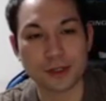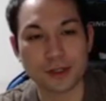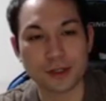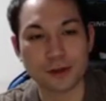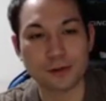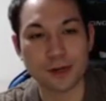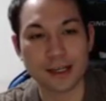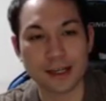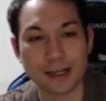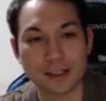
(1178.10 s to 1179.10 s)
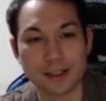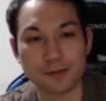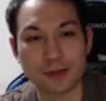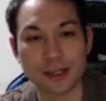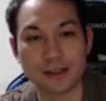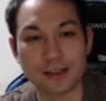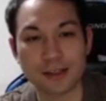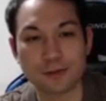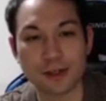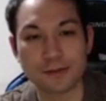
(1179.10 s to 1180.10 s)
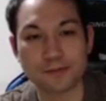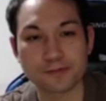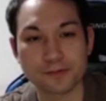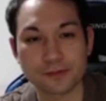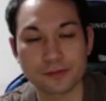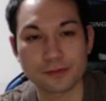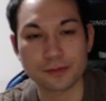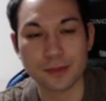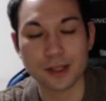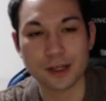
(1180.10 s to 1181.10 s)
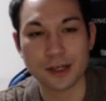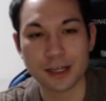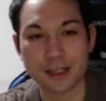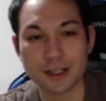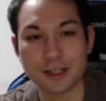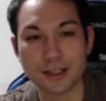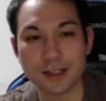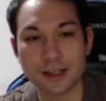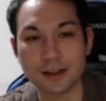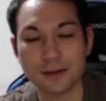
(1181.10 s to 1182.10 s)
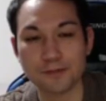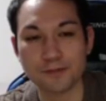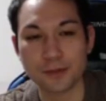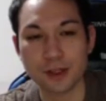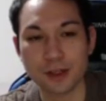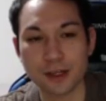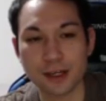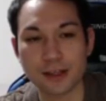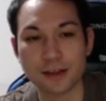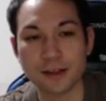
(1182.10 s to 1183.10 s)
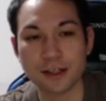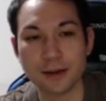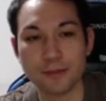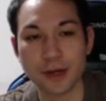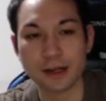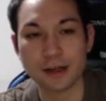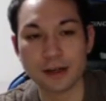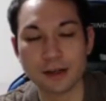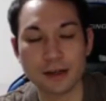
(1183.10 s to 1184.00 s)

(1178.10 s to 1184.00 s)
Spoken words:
so white can actually play this one. The connection is sente, looking at the snapback.